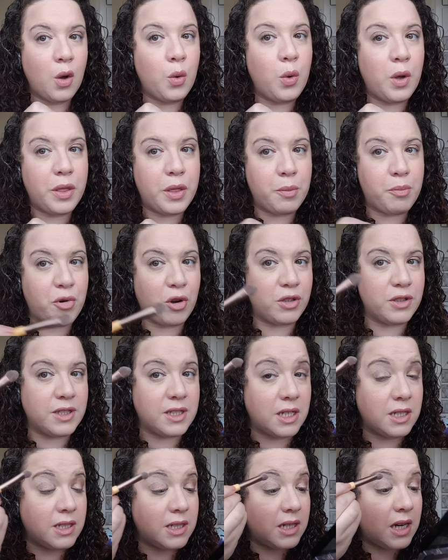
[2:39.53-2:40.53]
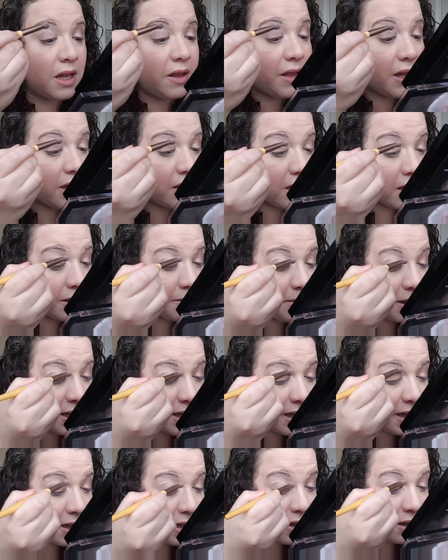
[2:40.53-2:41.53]
With the bronze underneath, it does
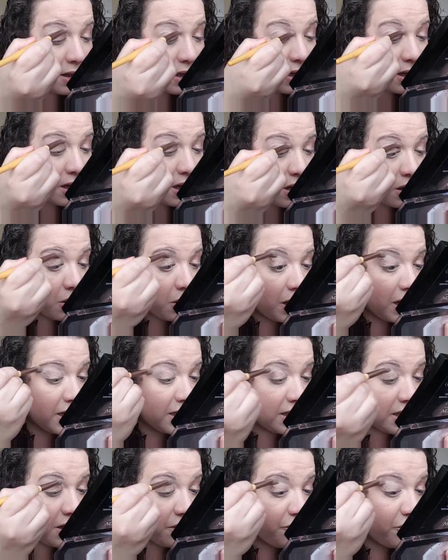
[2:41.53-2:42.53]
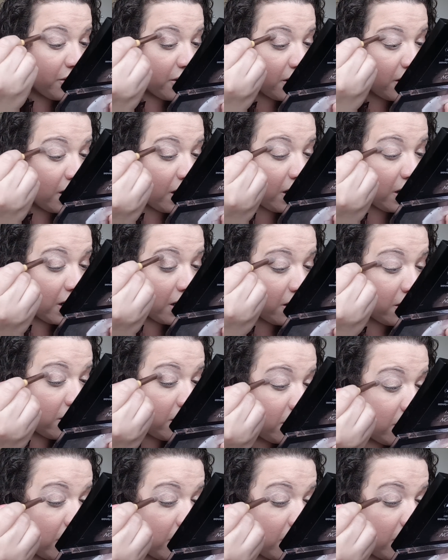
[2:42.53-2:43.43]
make it quite a different colour.